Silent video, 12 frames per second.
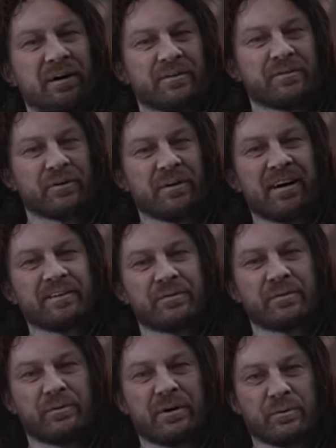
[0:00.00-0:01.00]
so that's
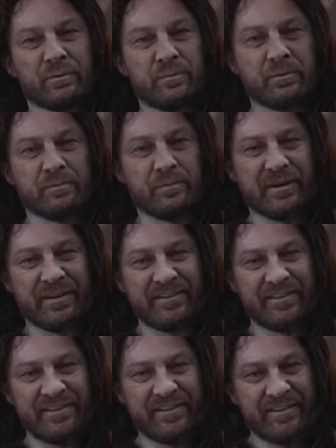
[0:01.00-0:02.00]
who I remember.
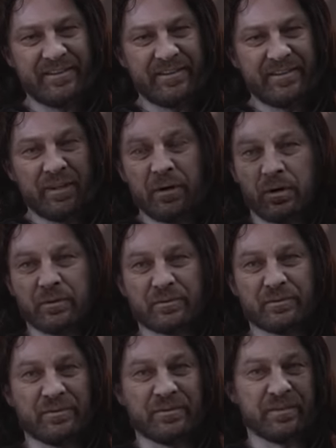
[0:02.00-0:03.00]

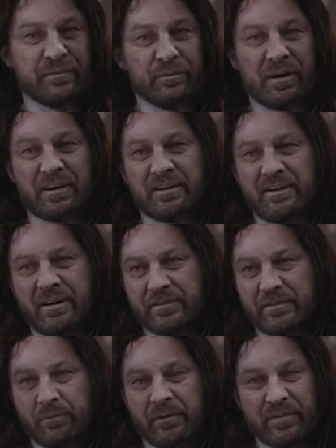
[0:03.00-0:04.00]
Honestly, didn't recognise
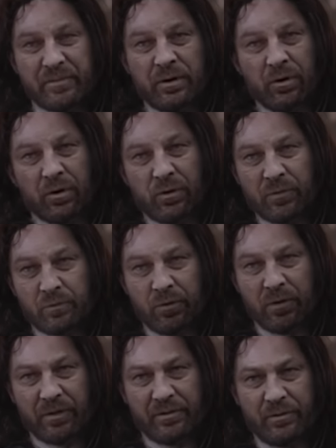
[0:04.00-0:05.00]
him when he's not got his
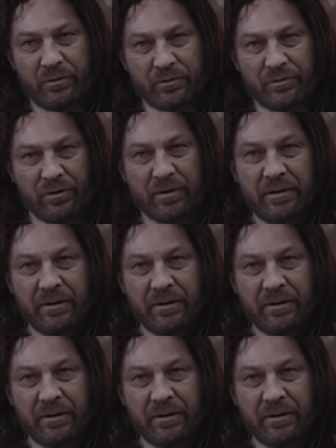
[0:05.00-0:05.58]
work clothes on.